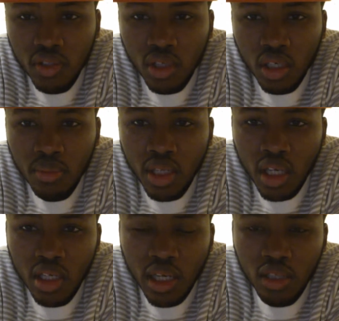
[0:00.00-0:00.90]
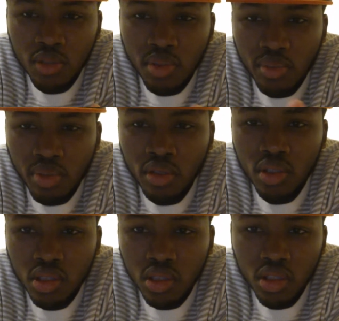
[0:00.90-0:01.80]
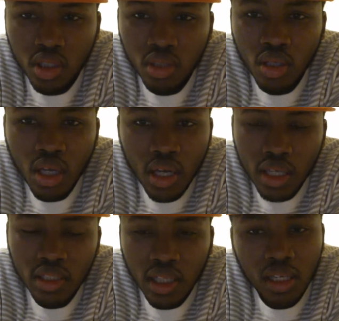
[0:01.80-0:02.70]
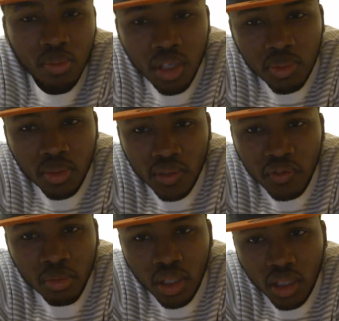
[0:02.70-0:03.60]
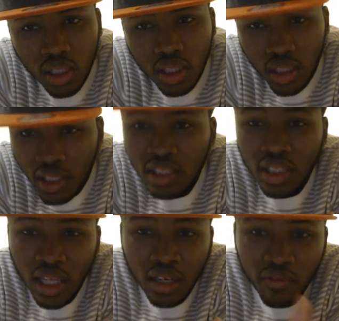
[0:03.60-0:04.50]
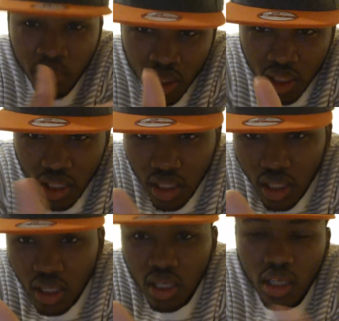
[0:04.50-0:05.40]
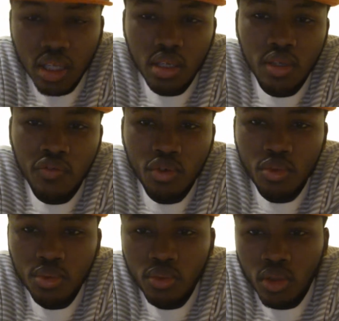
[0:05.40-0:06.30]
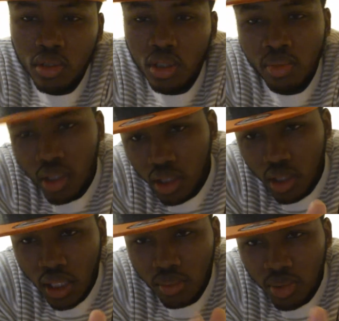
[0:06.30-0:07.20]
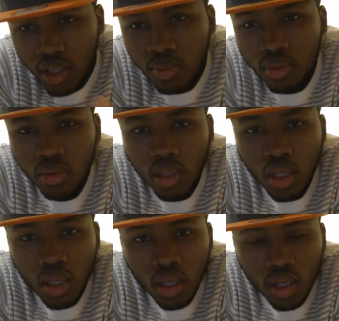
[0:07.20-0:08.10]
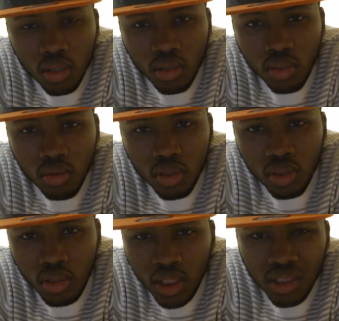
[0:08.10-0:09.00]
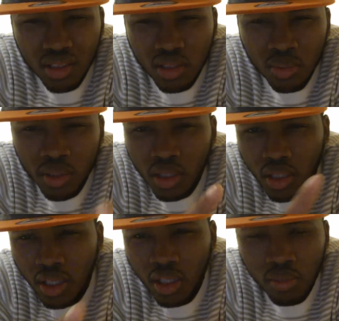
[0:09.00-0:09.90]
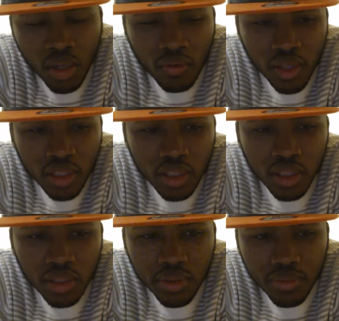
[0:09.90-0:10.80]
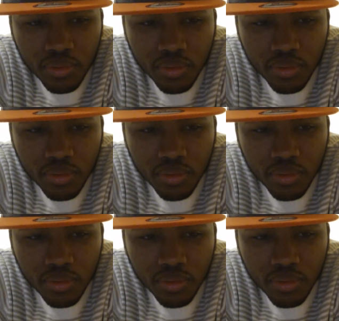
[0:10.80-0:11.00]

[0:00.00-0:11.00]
You know what I mean? $80 per person. That's a lot of people. If you bring in, that's a lot of money if you were to bring in a lot of people. So that's just something to think about right there.